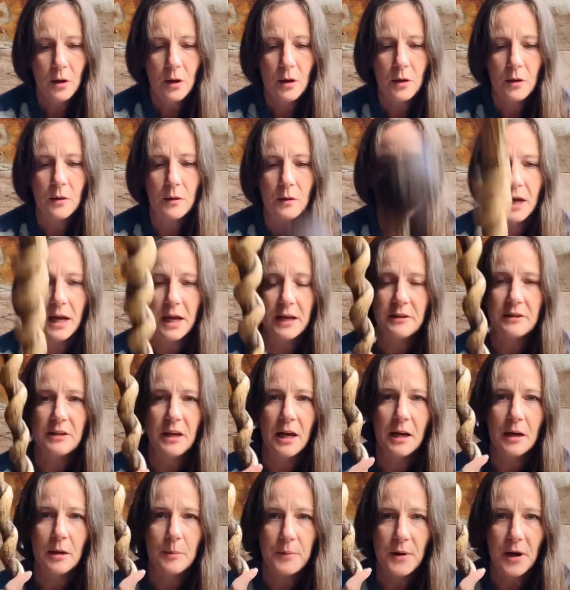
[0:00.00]
like I
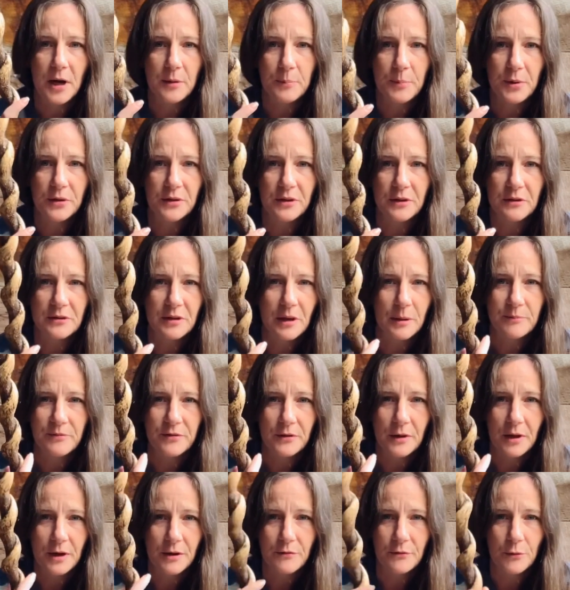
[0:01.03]
said, I'll probably put this up for
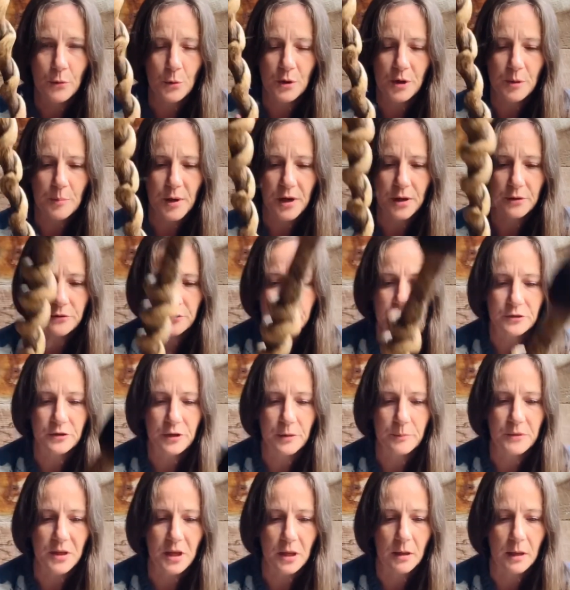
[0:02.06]
like 40 bucks or
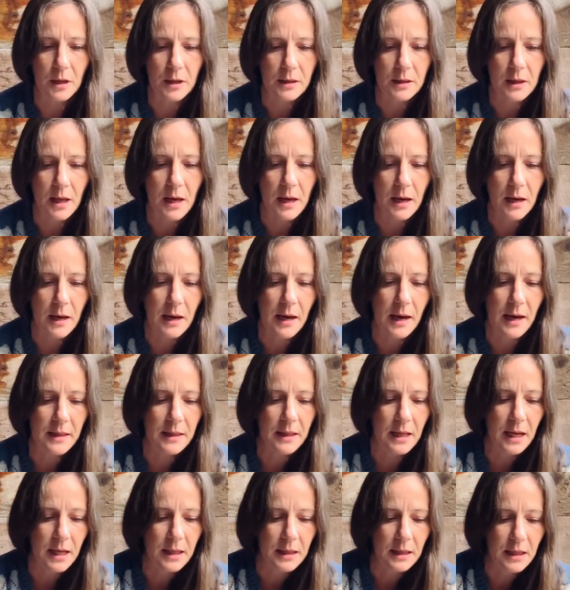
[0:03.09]
something like that. And
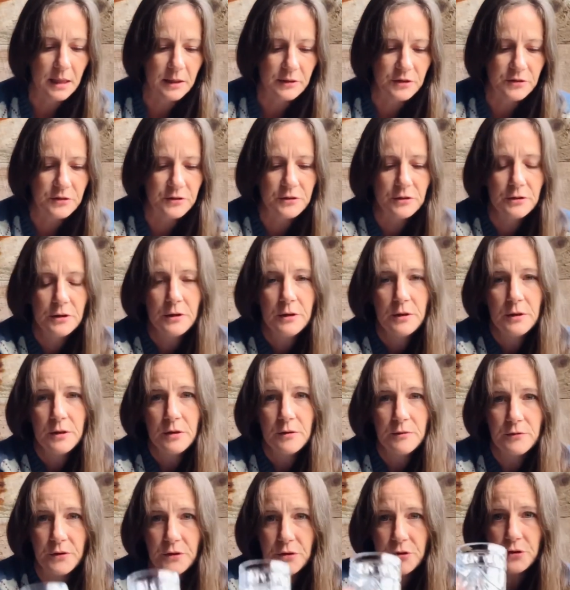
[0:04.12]
then this
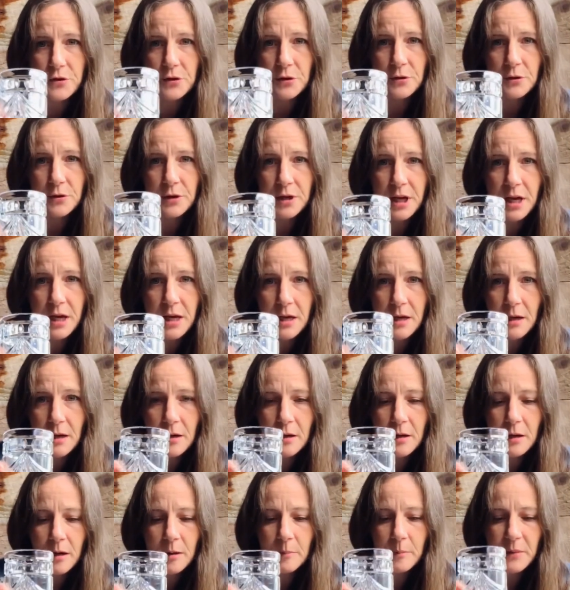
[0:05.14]
for 30.
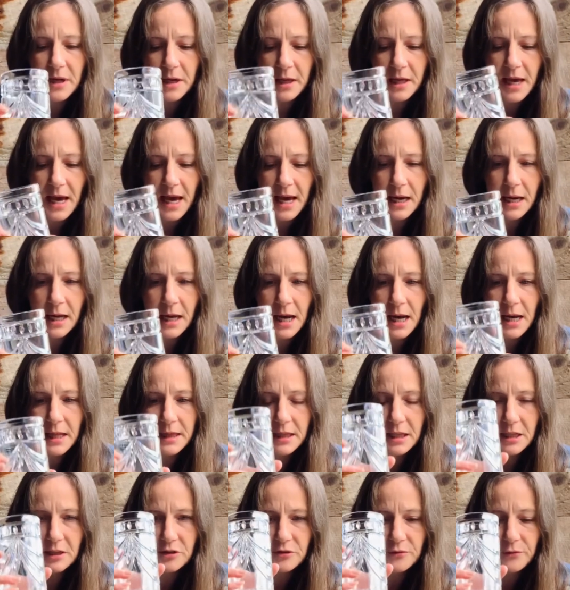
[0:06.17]
And again, I got
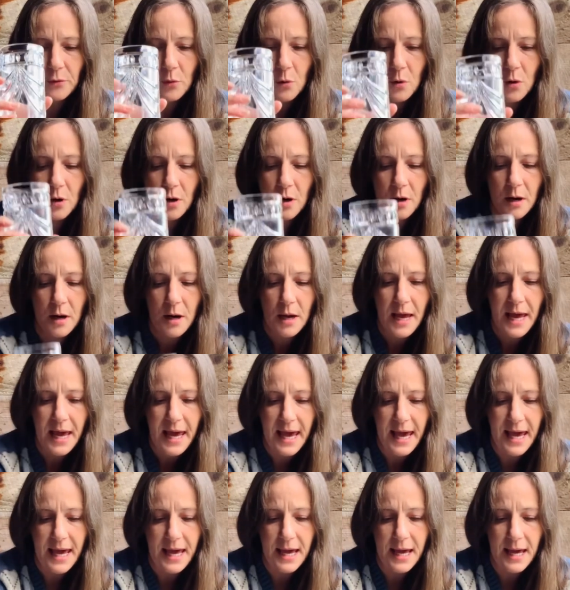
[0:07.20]
this for
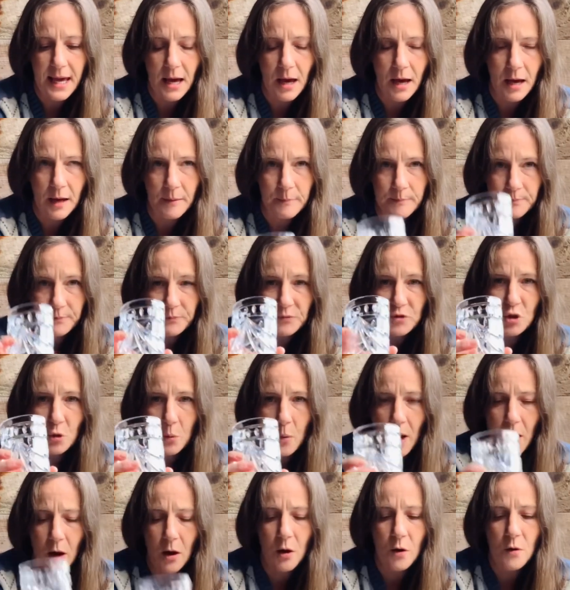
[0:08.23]

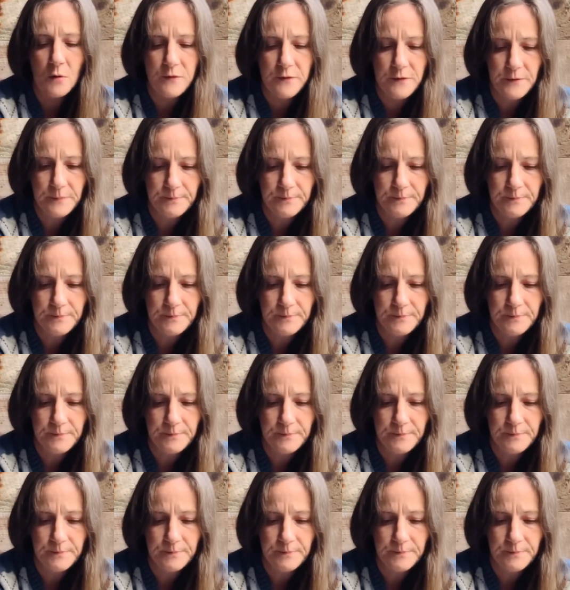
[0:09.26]
12